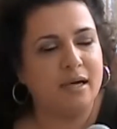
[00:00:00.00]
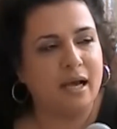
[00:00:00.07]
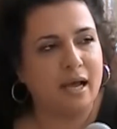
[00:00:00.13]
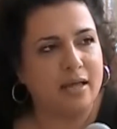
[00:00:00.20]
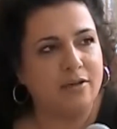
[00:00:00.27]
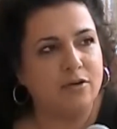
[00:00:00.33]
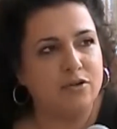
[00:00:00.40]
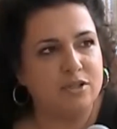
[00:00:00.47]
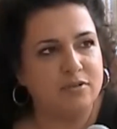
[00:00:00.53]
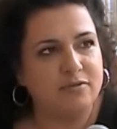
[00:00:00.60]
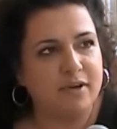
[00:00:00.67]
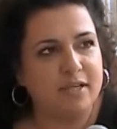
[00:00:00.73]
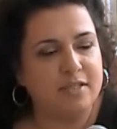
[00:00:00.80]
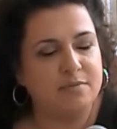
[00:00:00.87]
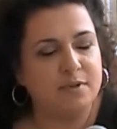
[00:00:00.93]
had those
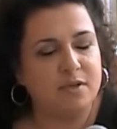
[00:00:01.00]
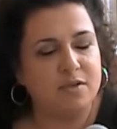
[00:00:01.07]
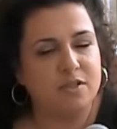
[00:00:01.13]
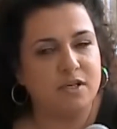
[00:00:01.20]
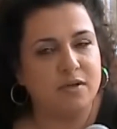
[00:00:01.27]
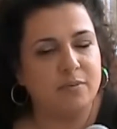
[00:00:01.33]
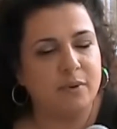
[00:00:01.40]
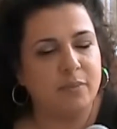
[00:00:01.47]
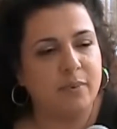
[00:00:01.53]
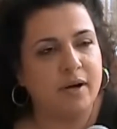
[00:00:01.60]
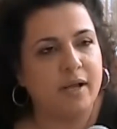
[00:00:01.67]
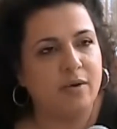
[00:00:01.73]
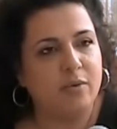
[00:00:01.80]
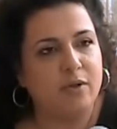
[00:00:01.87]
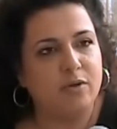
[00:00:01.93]
events because I remember
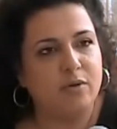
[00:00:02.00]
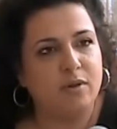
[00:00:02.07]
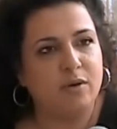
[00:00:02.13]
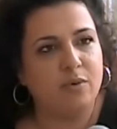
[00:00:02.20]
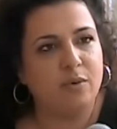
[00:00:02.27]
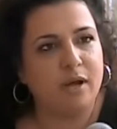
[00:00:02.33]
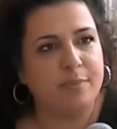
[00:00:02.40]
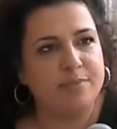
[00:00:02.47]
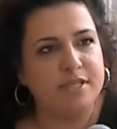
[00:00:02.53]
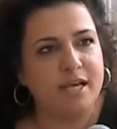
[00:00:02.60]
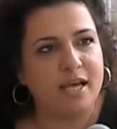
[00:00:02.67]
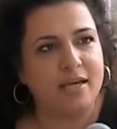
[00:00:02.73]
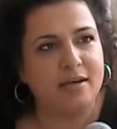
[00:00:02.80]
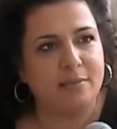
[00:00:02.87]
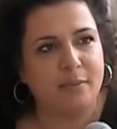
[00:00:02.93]
I went to the
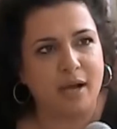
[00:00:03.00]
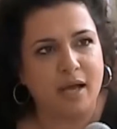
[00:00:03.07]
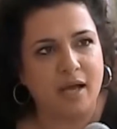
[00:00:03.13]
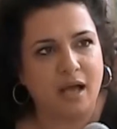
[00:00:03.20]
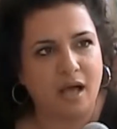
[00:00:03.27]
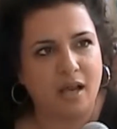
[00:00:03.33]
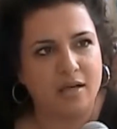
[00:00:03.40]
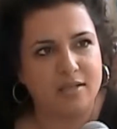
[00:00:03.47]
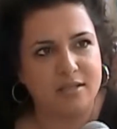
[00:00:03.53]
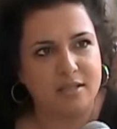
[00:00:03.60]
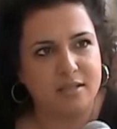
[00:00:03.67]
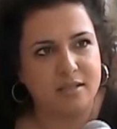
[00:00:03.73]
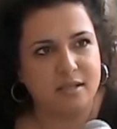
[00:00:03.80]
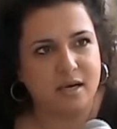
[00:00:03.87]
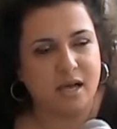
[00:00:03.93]
website in my college,
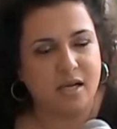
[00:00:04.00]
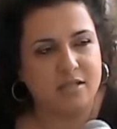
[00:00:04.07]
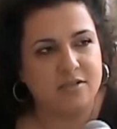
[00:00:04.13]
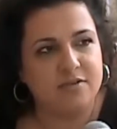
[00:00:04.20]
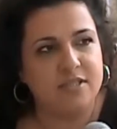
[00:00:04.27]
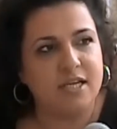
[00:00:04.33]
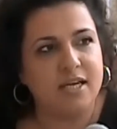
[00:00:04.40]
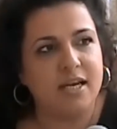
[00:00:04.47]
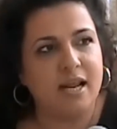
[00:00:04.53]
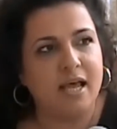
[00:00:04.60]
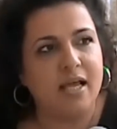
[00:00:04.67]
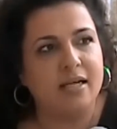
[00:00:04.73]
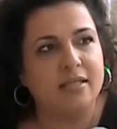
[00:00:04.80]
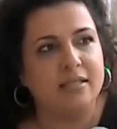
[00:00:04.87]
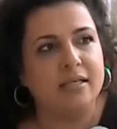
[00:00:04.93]
the College of Staten
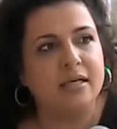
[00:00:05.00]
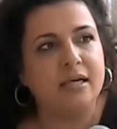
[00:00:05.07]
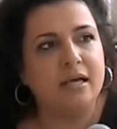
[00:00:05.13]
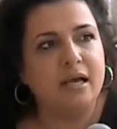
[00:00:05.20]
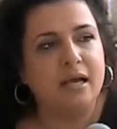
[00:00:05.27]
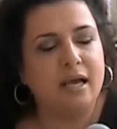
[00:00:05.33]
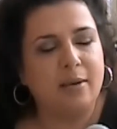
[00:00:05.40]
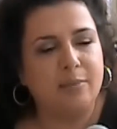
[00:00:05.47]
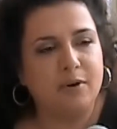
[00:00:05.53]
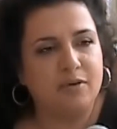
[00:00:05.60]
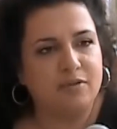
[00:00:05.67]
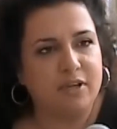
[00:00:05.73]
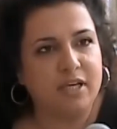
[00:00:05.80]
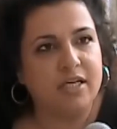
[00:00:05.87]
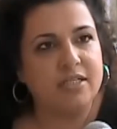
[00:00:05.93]
Island, a couple
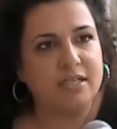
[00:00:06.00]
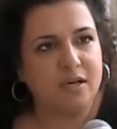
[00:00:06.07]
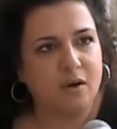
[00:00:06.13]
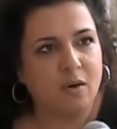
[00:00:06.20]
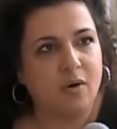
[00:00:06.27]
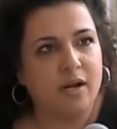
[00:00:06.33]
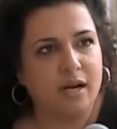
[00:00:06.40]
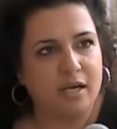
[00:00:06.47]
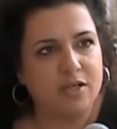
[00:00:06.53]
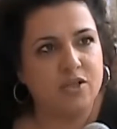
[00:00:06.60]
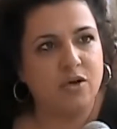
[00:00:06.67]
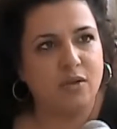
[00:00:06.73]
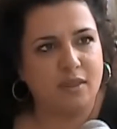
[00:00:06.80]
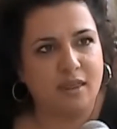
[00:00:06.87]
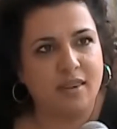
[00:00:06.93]
of years ago, and I
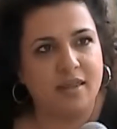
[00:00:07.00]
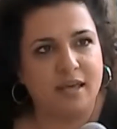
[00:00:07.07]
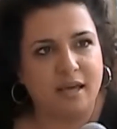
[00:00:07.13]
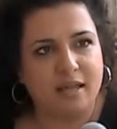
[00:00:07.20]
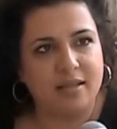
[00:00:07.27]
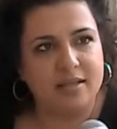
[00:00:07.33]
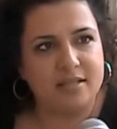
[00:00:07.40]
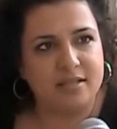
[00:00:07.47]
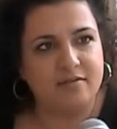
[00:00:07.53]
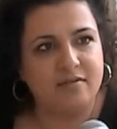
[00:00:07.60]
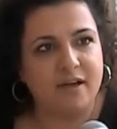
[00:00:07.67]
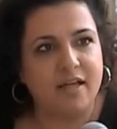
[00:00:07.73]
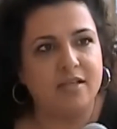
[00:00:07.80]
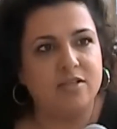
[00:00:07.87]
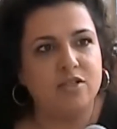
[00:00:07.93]
saw that they had this
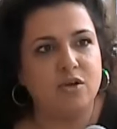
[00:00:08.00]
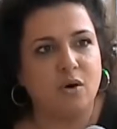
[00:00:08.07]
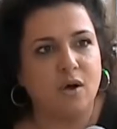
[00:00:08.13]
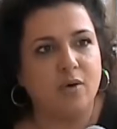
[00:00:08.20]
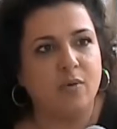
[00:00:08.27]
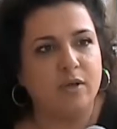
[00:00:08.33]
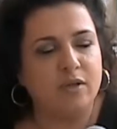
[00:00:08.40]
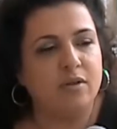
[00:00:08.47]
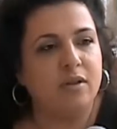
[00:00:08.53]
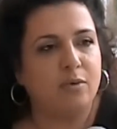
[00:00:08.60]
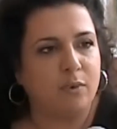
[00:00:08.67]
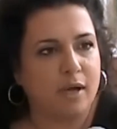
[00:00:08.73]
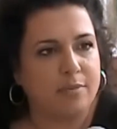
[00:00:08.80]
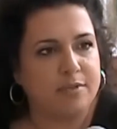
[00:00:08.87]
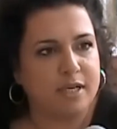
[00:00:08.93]
event. So I went to
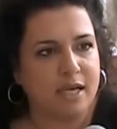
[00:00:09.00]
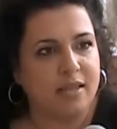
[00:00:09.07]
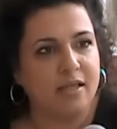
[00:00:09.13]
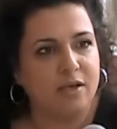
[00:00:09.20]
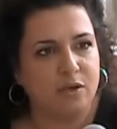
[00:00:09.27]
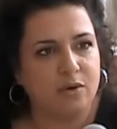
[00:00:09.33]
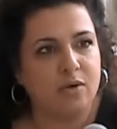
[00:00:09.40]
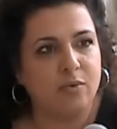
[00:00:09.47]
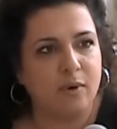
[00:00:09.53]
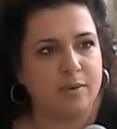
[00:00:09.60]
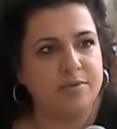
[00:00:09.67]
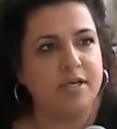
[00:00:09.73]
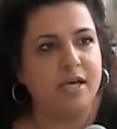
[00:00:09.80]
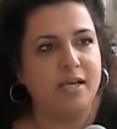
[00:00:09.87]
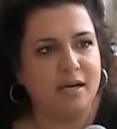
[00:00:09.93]
the website, the CUNY
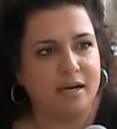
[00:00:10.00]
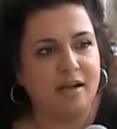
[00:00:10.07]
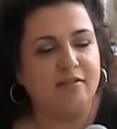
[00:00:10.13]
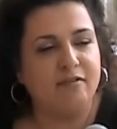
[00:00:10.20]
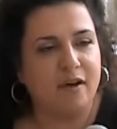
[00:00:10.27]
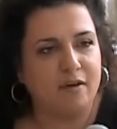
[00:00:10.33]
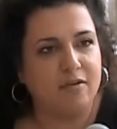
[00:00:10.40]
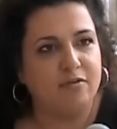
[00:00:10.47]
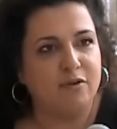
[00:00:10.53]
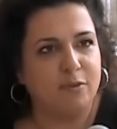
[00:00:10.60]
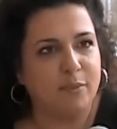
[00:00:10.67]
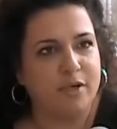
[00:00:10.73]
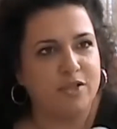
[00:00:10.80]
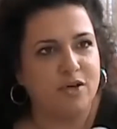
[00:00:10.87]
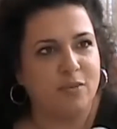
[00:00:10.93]
website, and I found
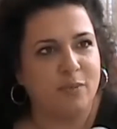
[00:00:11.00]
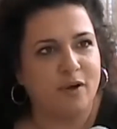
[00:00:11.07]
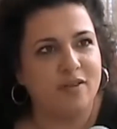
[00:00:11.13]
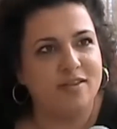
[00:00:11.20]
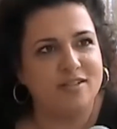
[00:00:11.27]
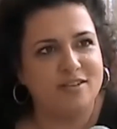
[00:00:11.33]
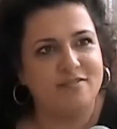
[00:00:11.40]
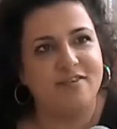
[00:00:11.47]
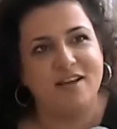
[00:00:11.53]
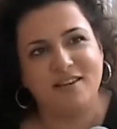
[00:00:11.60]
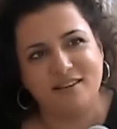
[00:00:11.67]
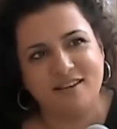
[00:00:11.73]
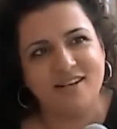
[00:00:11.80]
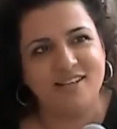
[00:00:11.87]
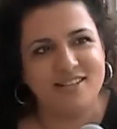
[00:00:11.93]
information about this
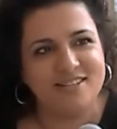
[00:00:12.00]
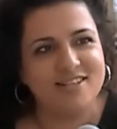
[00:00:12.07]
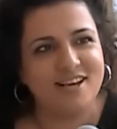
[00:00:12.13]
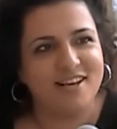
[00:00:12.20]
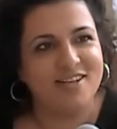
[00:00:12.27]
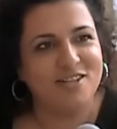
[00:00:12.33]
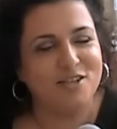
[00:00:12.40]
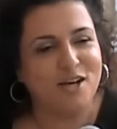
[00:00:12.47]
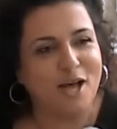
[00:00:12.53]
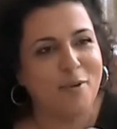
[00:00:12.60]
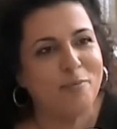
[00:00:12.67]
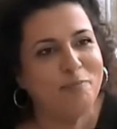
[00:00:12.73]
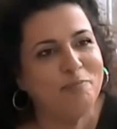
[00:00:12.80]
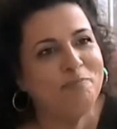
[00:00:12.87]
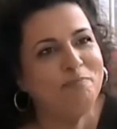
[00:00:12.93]
event, and I decided to
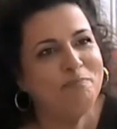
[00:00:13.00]
come.